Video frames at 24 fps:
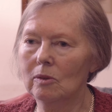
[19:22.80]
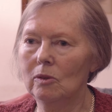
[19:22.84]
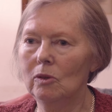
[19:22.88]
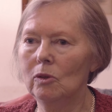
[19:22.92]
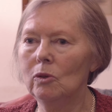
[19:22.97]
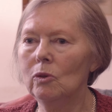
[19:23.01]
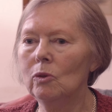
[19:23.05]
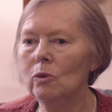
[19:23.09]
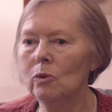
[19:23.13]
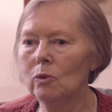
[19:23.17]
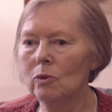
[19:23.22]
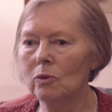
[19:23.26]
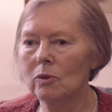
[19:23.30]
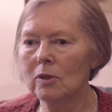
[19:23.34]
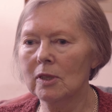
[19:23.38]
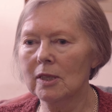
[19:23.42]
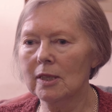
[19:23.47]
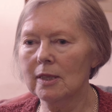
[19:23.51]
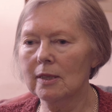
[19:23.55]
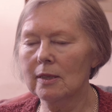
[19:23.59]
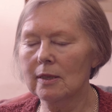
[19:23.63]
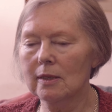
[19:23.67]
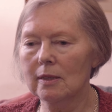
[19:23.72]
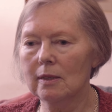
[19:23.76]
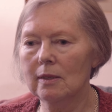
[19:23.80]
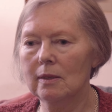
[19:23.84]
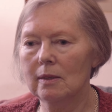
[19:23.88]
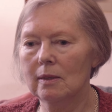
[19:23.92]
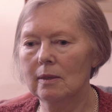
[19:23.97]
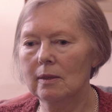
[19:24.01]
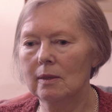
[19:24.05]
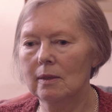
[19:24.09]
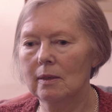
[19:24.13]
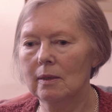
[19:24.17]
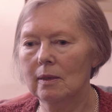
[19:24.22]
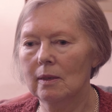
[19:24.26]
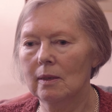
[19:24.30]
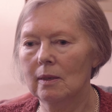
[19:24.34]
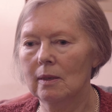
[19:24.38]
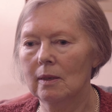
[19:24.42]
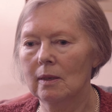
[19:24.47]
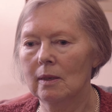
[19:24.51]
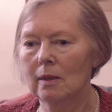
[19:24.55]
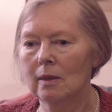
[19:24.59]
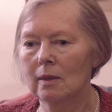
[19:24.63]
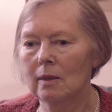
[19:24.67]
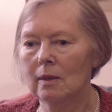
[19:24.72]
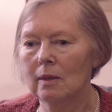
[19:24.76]
use
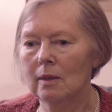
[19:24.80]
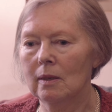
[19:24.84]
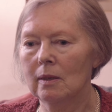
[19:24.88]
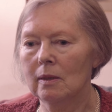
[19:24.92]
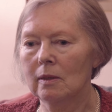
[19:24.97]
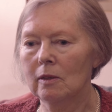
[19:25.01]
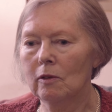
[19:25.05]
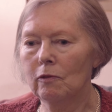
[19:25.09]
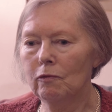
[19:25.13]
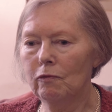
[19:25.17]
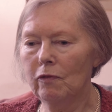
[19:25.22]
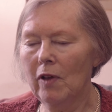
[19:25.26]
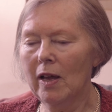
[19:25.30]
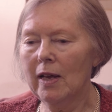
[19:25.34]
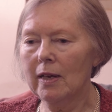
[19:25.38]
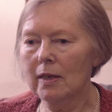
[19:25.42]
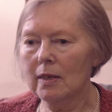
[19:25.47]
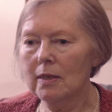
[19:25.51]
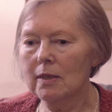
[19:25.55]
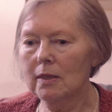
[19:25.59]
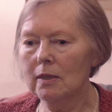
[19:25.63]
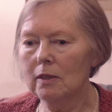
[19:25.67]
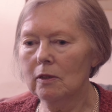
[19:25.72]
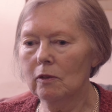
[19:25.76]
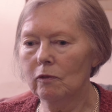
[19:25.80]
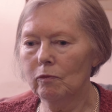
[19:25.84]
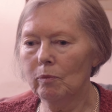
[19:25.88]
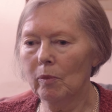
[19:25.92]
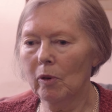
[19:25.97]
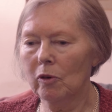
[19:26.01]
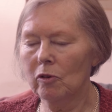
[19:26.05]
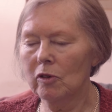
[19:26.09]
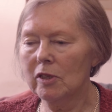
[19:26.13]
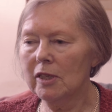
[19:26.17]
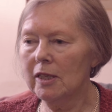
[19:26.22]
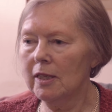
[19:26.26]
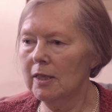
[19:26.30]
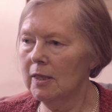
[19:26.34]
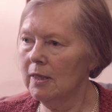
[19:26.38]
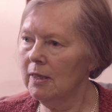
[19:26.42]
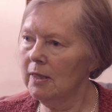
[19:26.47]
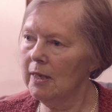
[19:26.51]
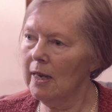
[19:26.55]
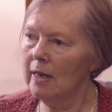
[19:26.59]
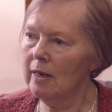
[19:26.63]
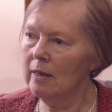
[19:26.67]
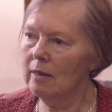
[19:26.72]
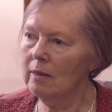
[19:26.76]
the fact of Morris's
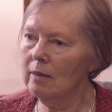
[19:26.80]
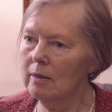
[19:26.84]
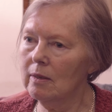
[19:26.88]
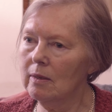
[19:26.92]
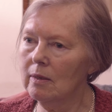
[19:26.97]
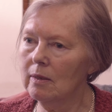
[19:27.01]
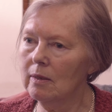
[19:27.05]
death